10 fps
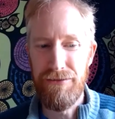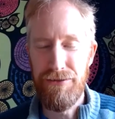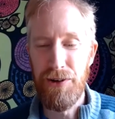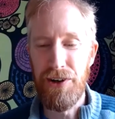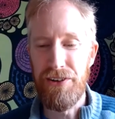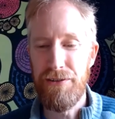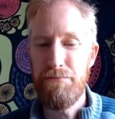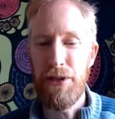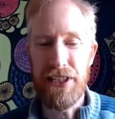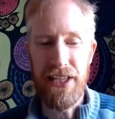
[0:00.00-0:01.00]
for
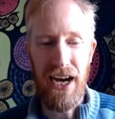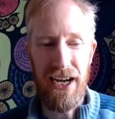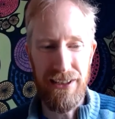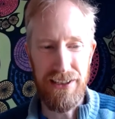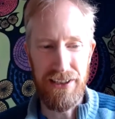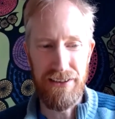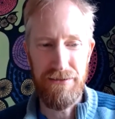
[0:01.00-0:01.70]
PKI are